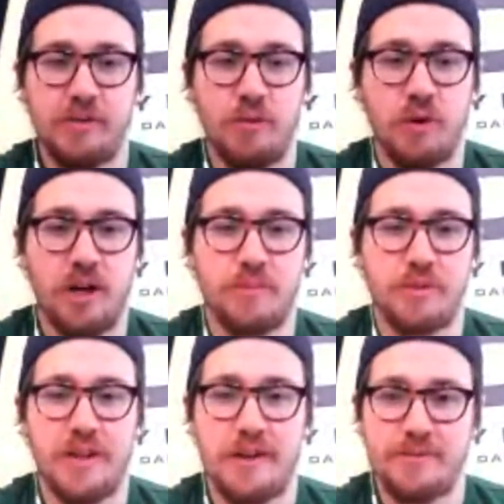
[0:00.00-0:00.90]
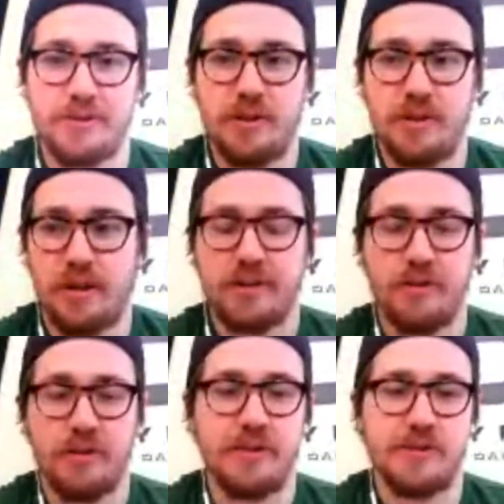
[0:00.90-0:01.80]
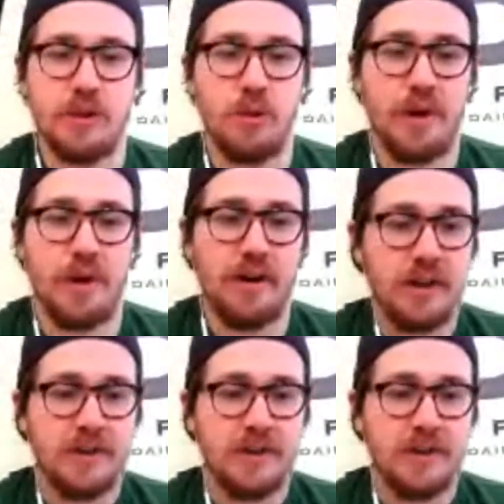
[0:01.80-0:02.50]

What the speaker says: role a couple times during his career.